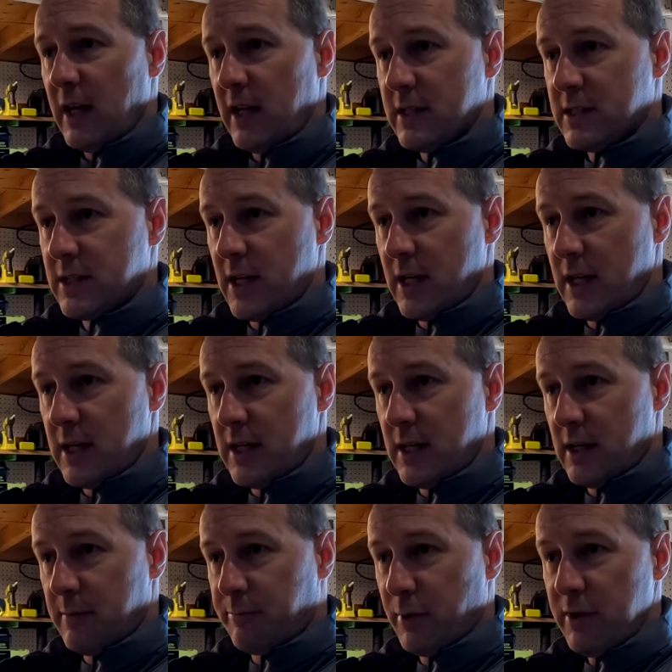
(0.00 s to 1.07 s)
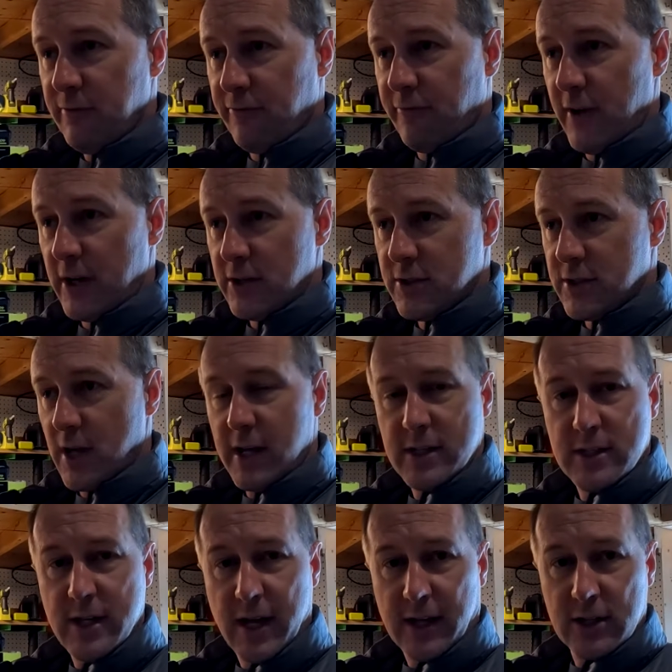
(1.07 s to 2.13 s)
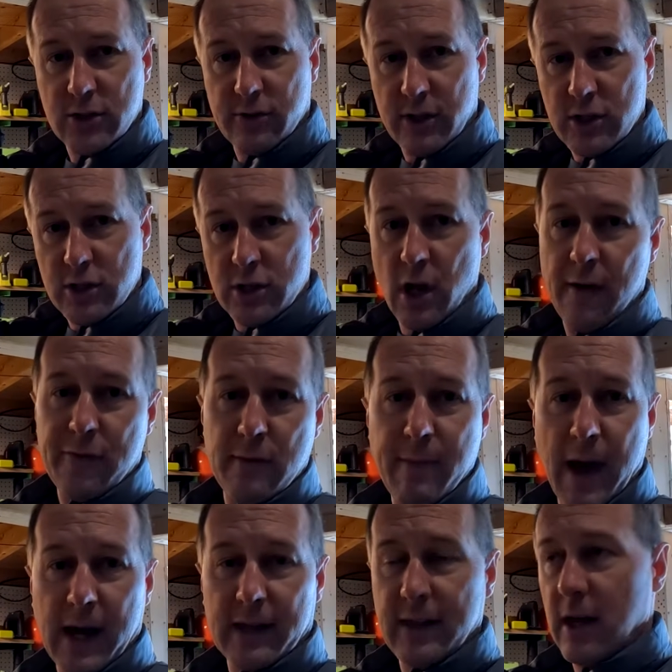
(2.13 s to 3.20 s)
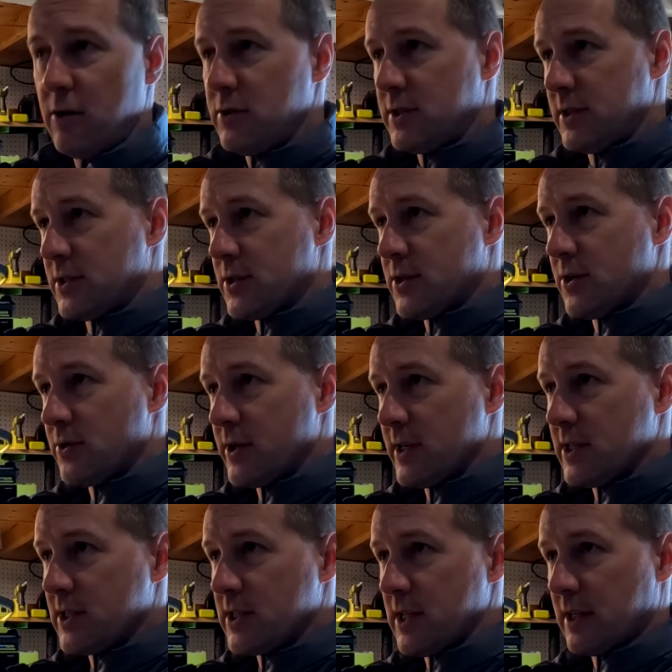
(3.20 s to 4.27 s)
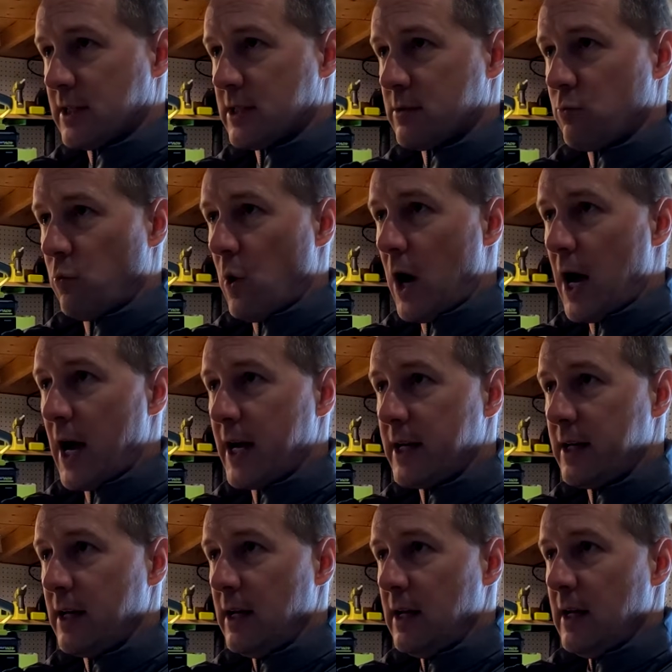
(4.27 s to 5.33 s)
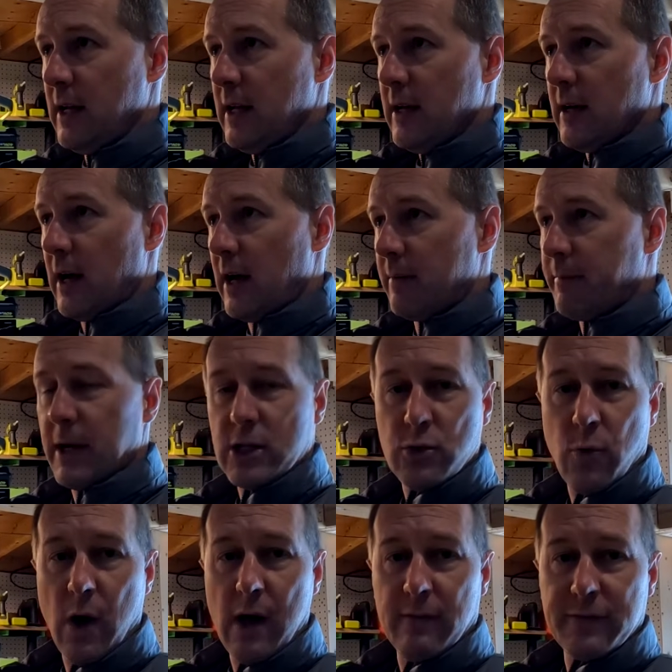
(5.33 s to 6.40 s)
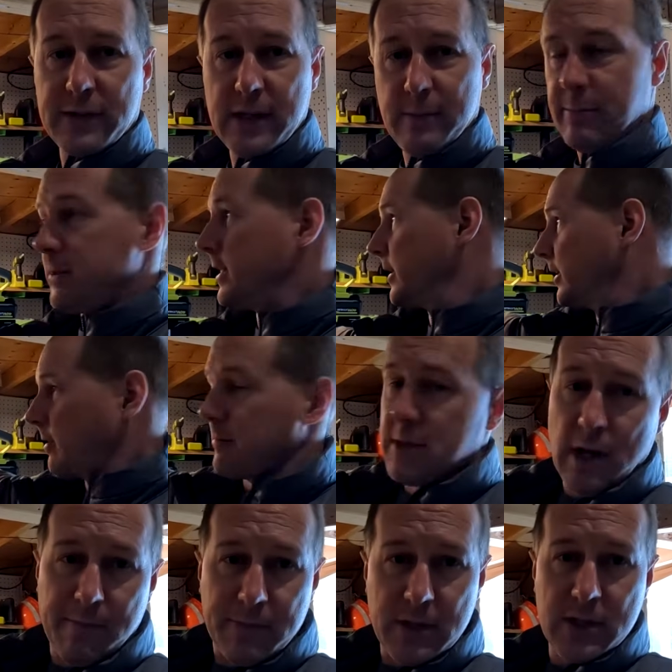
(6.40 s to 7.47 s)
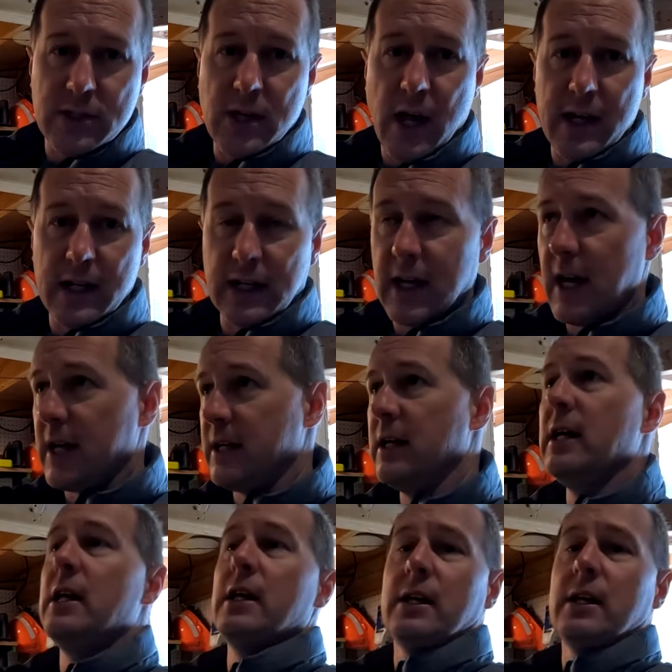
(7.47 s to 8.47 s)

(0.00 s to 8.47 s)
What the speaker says: It's a pretty fair-sized deck. It stretches off the back of the house. It's 36 wide by 12 deep, and then comes up this side again,